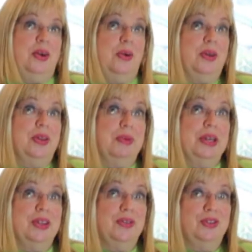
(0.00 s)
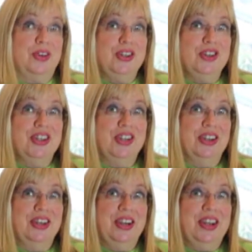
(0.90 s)
Well, they've been in the fridge
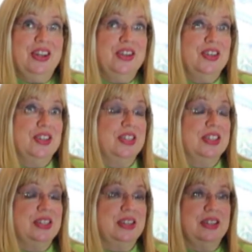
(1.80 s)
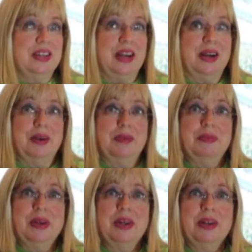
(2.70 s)
just to
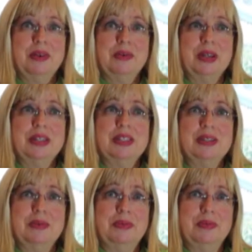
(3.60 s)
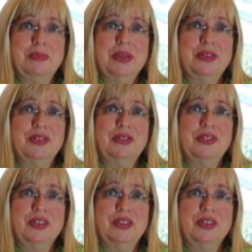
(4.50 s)
get some bit of,